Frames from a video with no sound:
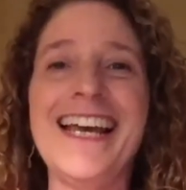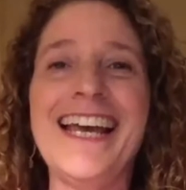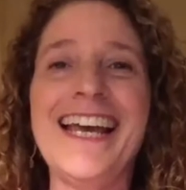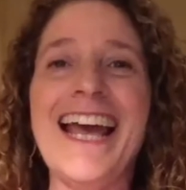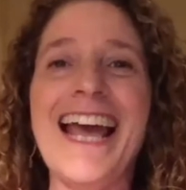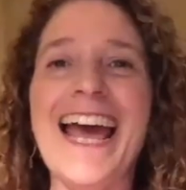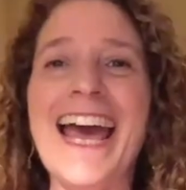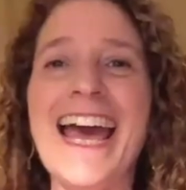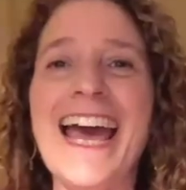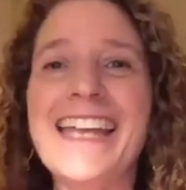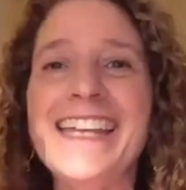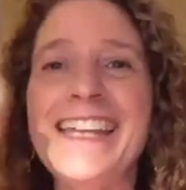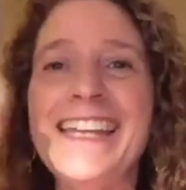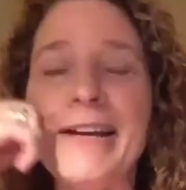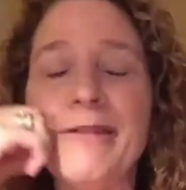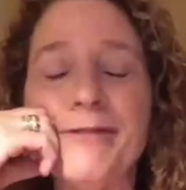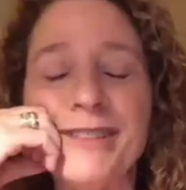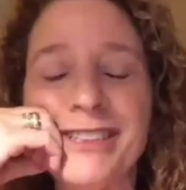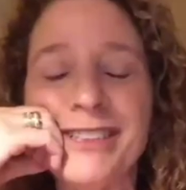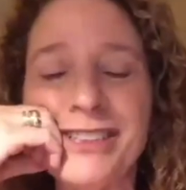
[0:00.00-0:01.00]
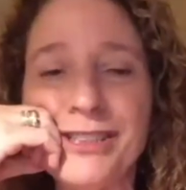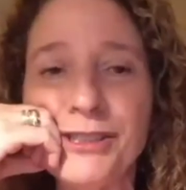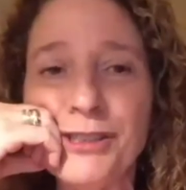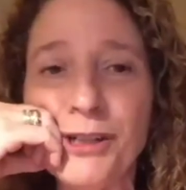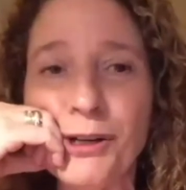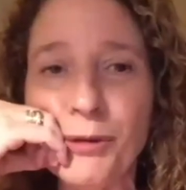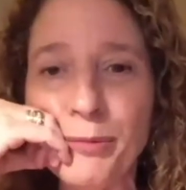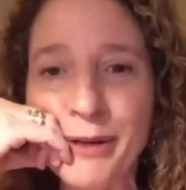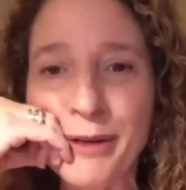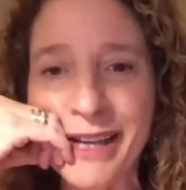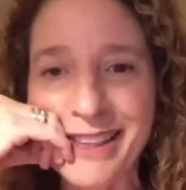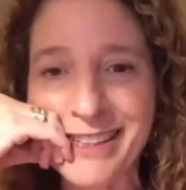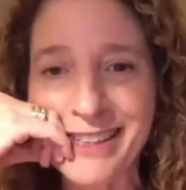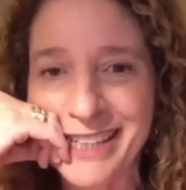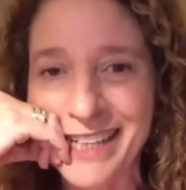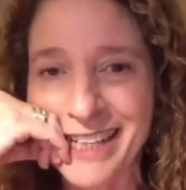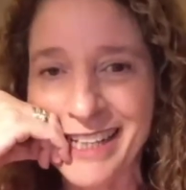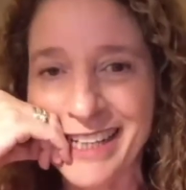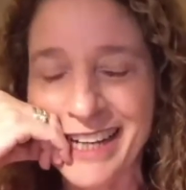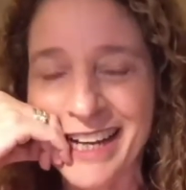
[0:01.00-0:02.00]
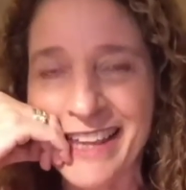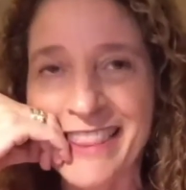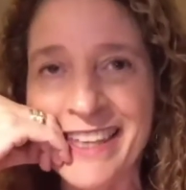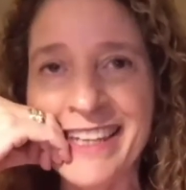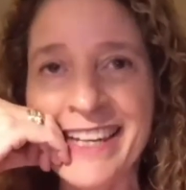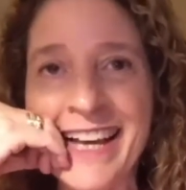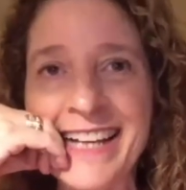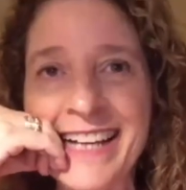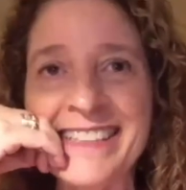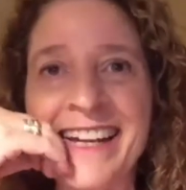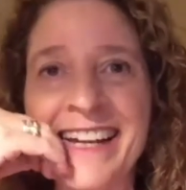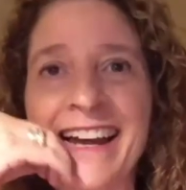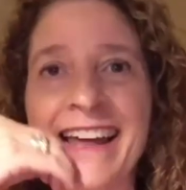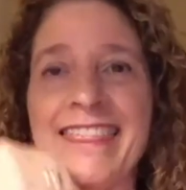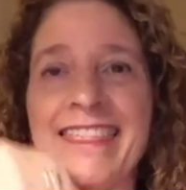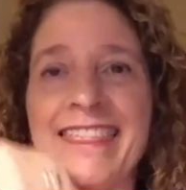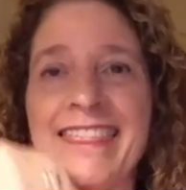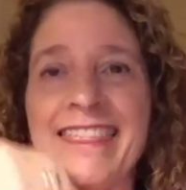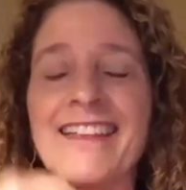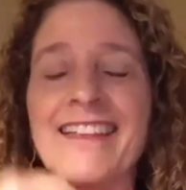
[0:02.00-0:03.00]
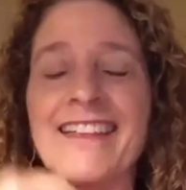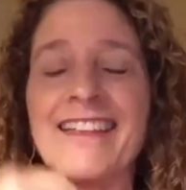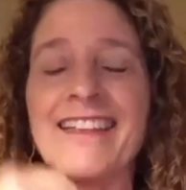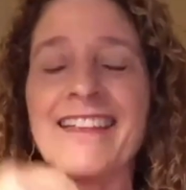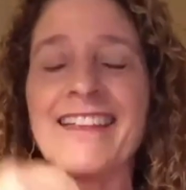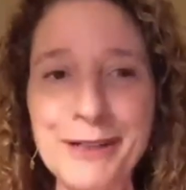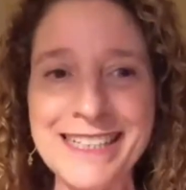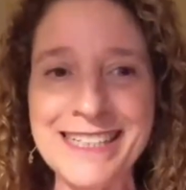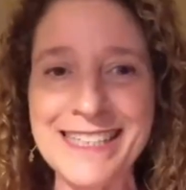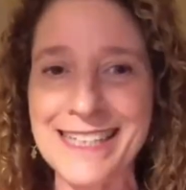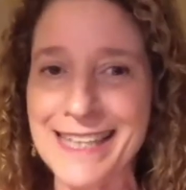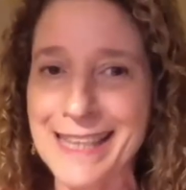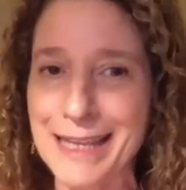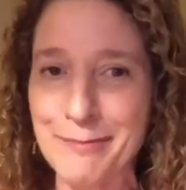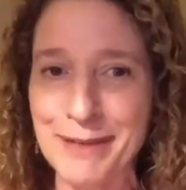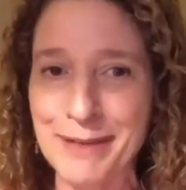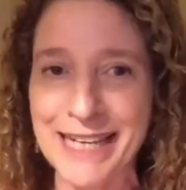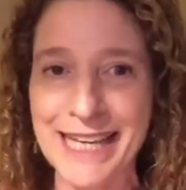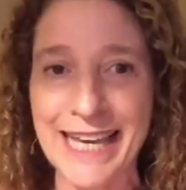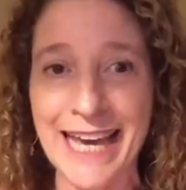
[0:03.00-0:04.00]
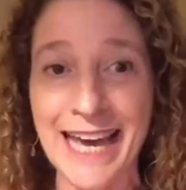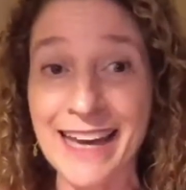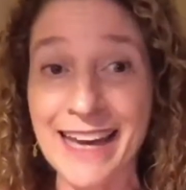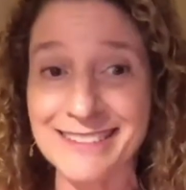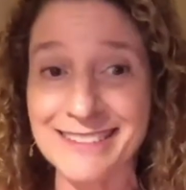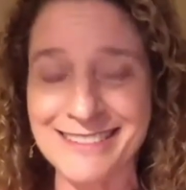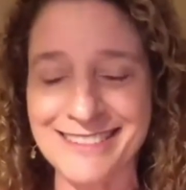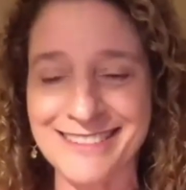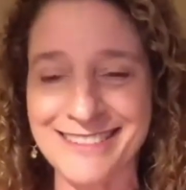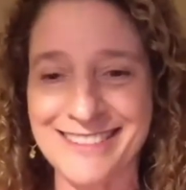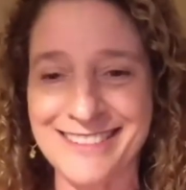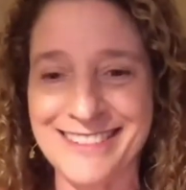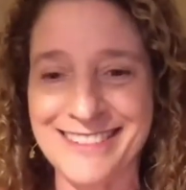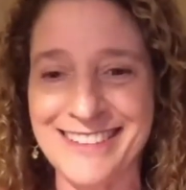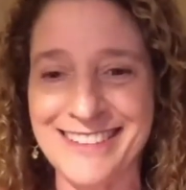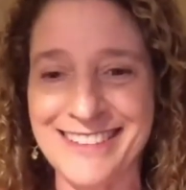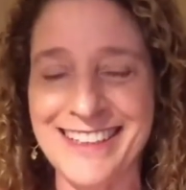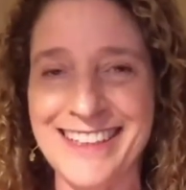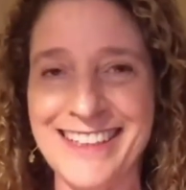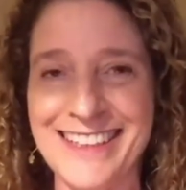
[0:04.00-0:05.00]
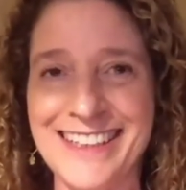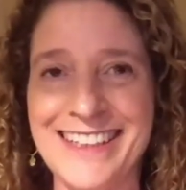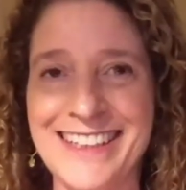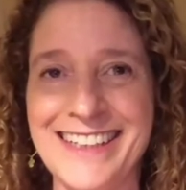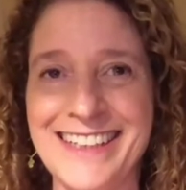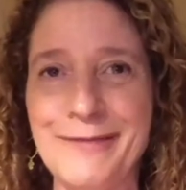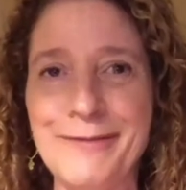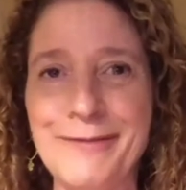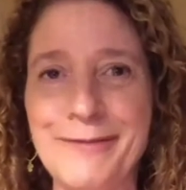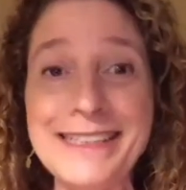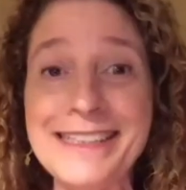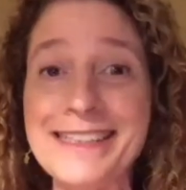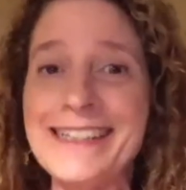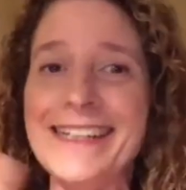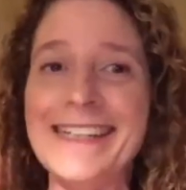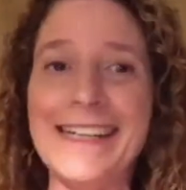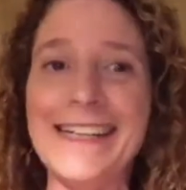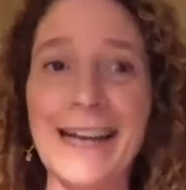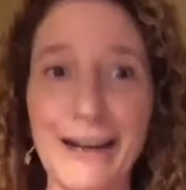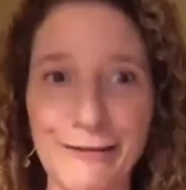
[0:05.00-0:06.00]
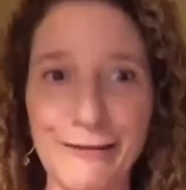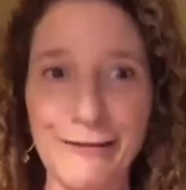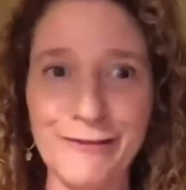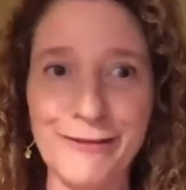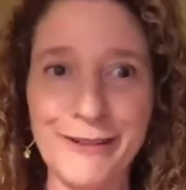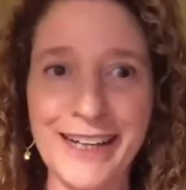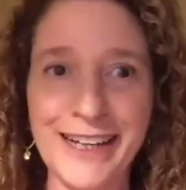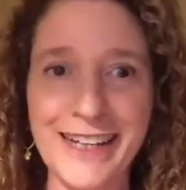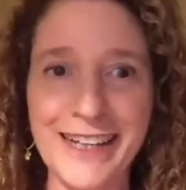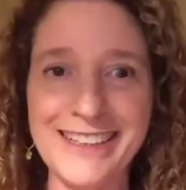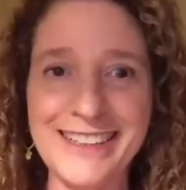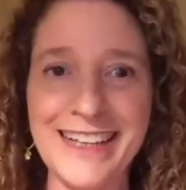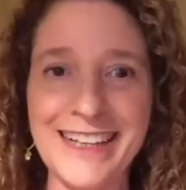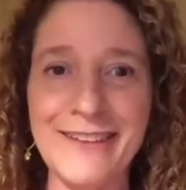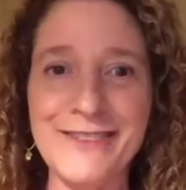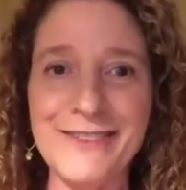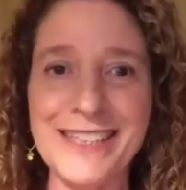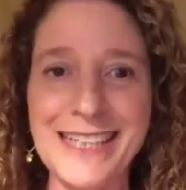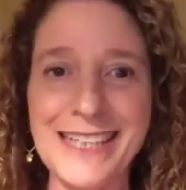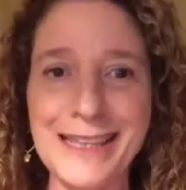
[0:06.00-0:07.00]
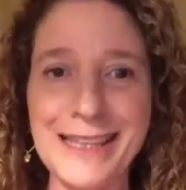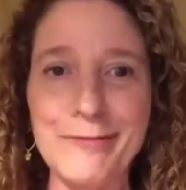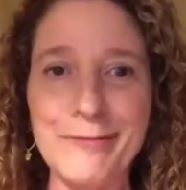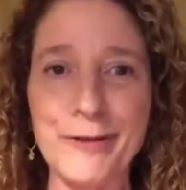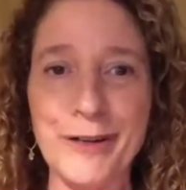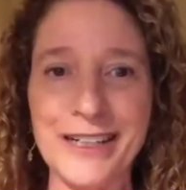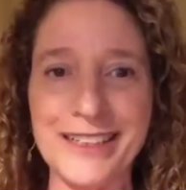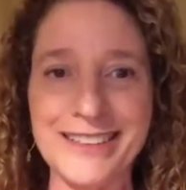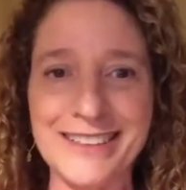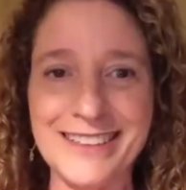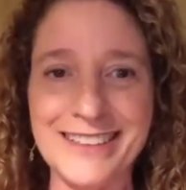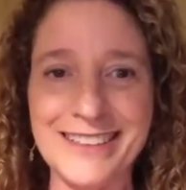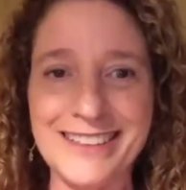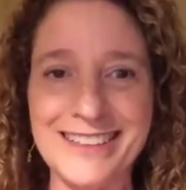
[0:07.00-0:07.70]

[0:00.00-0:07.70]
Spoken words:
And they were so breathtaking. And the next day I thought, I want to see them again. Wasn't enough, right, to have seen them once.